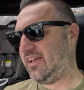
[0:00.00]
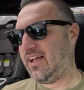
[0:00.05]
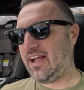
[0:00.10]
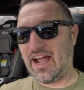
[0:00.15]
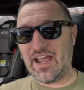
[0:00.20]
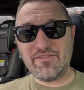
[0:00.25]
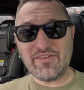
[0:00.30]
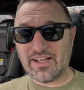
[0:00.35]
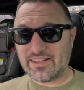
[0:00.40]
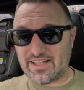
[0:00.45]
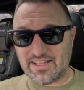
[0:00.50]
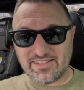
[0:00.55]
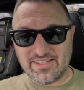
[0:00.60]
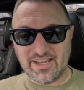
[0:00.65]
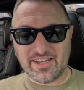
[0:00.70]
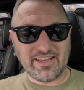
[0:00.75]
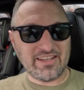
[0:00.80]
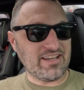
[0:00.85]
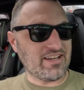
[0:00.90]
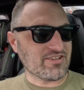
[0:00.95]
I even got that
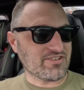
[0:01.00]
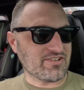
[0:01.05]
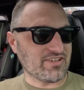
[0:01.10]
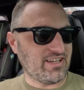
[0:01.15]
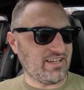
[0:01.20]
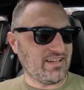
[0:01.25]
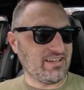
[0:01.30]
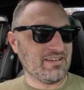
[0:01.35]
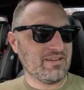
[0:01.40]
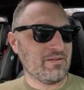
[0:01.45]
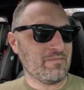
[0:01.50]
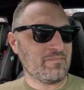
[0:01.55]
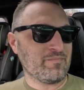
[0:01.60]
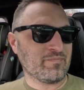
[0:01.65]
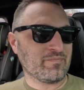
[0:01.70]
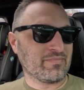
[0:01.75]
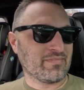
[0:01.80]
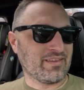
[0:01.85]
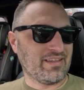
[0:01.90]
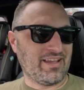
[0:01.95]
ticket yesterday,
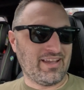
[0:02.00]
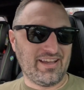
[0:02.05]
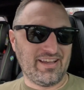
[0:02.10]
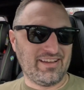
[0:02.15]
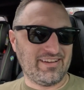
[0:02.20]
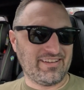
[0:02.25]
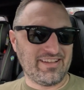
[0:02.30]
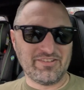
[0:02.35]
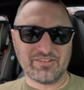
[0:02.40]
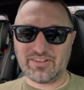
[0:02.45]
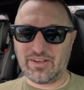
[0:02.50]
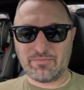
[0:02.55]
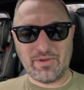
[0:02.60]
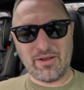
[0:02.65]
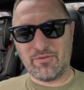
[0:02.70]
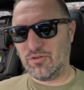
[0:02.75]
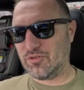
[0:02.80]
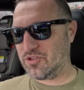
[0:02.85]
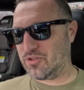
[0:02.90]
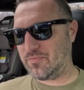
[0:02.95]
and he was like,
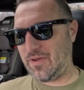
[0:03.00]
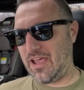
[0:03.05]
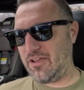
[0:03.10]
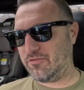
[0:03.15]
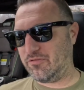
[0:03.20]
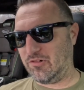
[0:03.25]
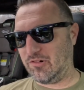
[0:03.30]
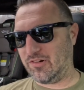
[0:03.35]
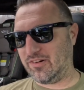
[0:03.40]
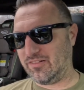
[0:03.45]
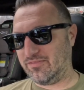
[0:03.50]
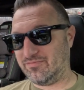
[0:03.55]
man, we'll just pay for it.